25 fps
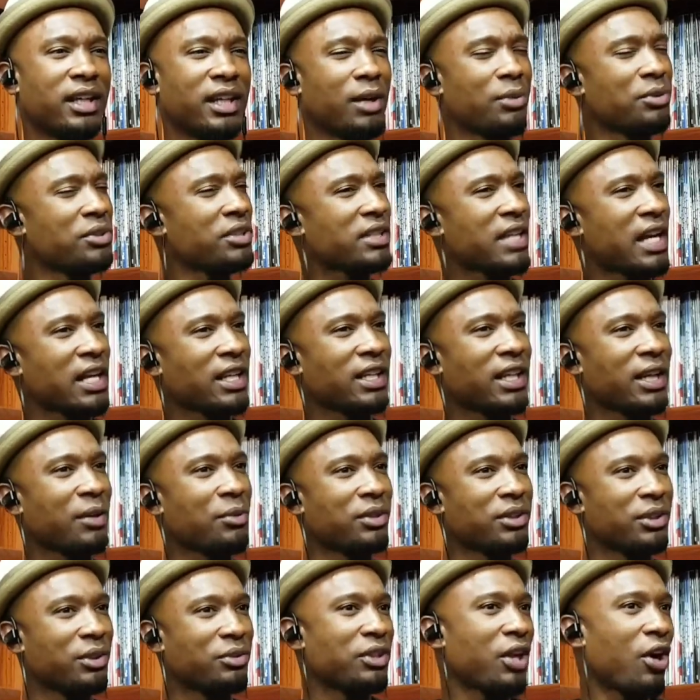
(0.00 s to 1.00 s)
It was just kind of
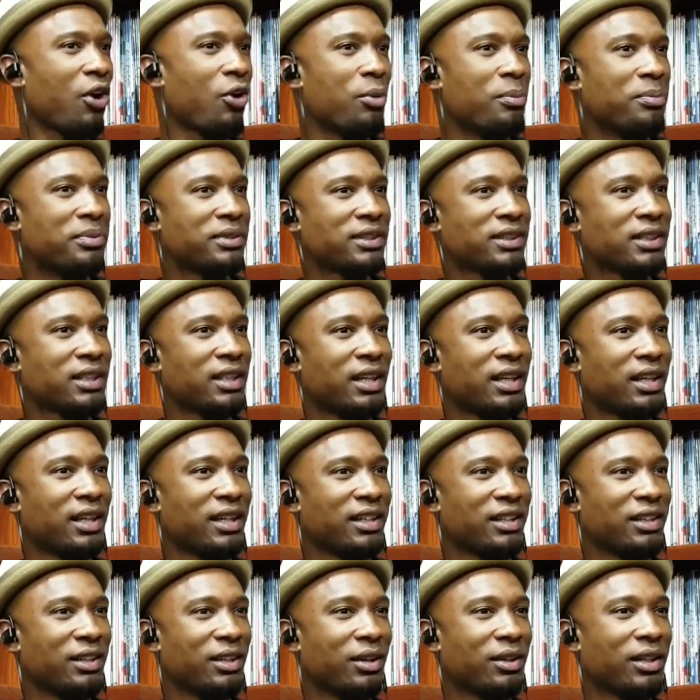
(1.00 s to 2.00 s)
like one of those hopes,
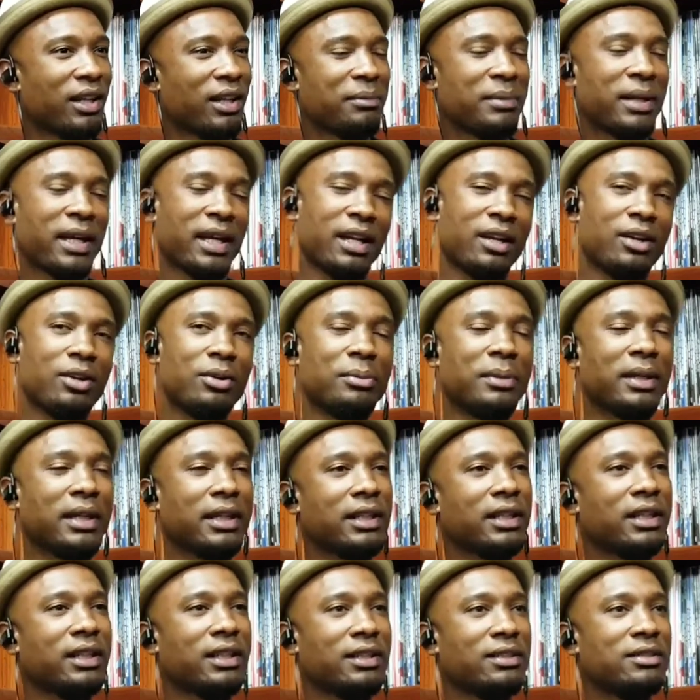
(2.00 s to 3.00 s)
like, man, I hope my
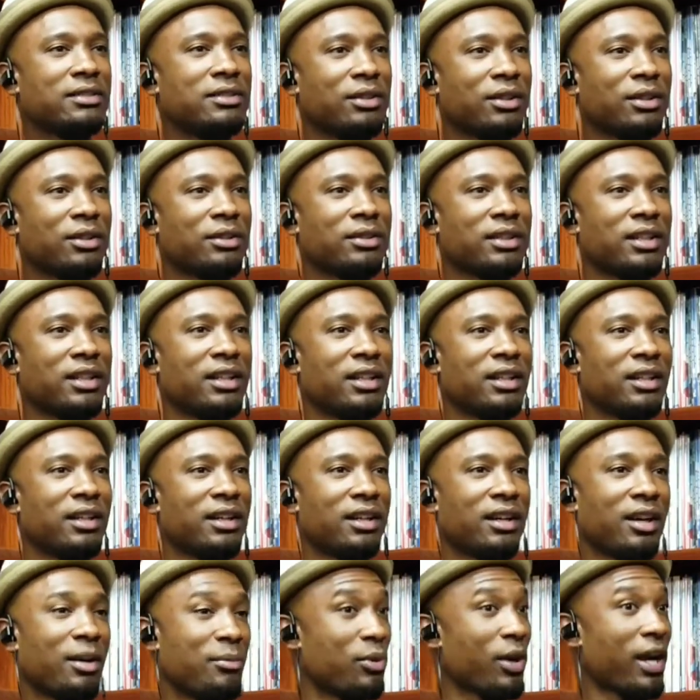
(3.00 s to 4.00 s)
kids,
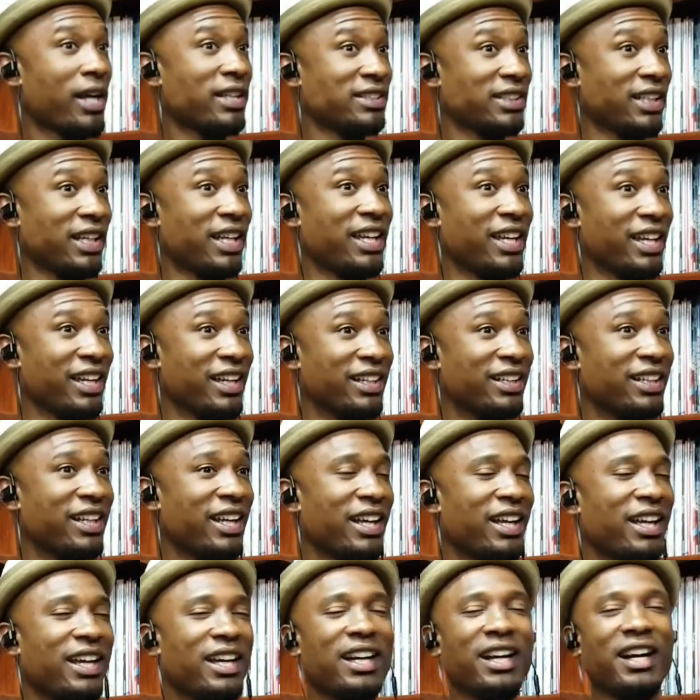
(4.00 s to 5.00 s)
are bright skinned.
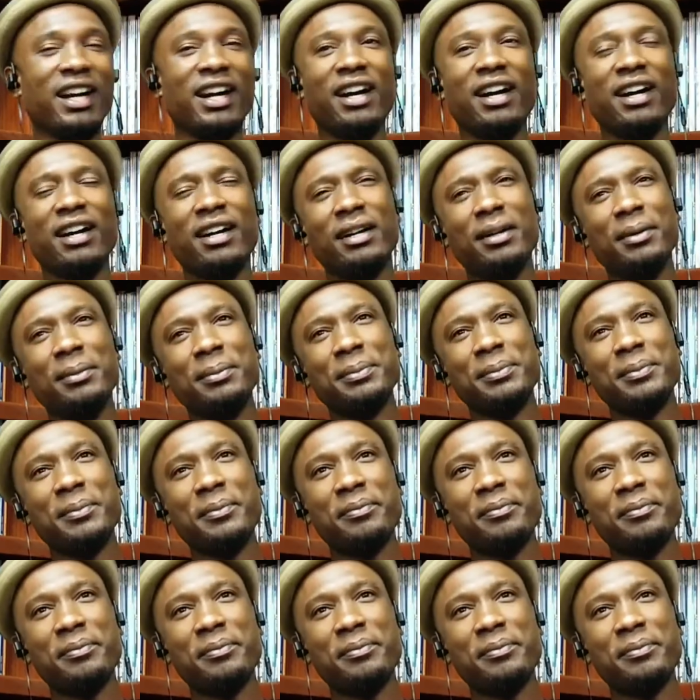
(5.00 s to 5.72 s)
I